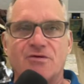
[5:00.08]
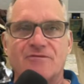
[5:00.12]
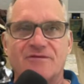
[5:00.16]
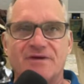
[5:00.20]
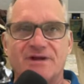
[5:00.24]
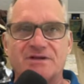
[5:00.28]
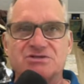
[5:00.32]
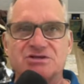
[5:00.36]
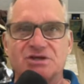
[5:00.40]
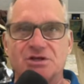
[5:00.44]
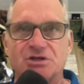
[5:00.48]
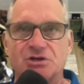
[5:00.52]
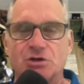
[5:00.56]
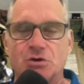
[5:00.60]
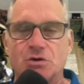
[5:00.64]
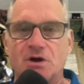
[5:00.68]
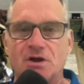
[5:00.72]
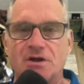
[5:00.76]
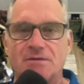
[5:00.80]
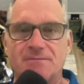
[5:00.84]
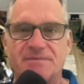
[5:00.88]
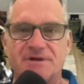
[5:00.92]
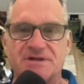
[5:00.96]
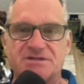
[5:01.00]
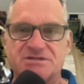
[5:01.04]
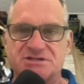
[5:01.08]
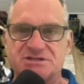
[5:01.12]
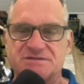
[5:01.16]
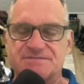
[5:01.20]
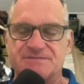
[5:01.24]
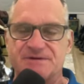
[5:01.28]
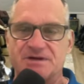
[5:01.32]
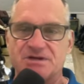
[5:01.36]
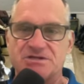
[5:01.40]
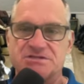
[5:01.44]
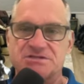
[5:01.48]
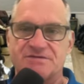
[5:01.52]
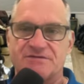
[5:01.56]
eventually going to go out of business
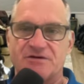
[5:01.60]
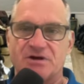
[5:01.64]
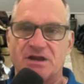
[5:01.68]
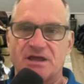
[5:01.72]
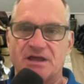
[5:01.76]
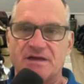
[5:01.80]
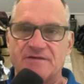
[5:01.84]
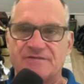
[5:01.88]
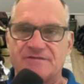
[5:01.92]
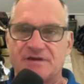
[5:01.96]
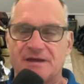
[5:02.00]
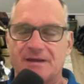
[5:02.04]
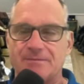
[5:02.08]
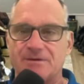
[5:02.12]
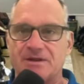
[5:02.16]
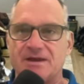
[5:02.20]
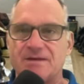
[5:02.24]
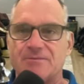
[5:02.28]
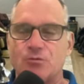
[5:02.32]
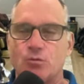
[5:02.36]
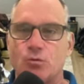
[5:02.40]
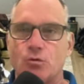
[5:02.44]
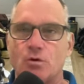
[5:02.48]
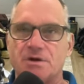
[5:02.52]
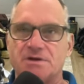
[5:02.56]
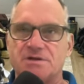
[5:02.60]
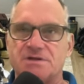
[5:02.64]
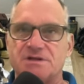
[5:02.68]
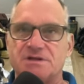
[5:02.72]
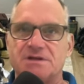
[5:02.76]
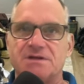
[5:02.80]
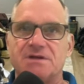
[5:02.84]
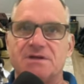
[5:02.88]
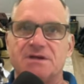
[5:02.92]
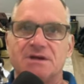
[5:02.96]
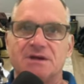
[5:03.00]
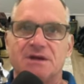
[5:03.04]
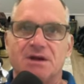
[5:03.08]
because of our lifetime labor
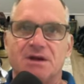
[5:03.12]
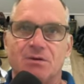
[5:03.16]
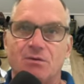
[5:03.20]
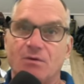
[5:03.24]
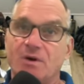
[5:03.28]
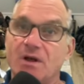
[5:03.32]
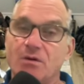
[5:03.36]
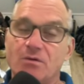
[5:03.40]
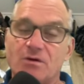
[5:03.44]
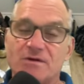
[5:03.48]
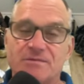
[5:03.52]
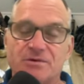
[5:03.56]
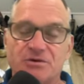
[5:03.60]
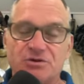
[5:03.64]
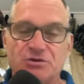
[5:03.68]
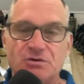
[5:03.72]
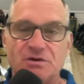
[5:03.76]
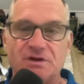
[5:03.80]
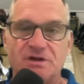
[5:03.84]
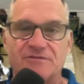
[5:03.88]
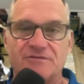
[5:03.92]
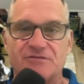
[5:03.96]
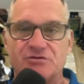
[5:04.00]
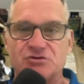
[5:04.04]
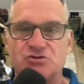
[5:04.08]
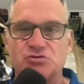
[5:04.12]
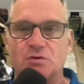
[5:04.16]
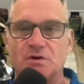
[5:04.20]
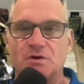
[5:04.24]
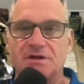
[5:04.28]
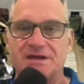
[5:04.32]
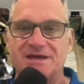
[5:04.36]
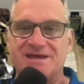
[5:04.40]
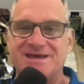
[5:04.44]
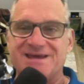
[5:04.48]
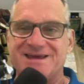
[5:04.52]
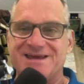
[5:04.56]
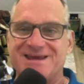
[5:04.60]
warranty, well, we've been doing it for
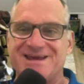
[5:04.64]
20,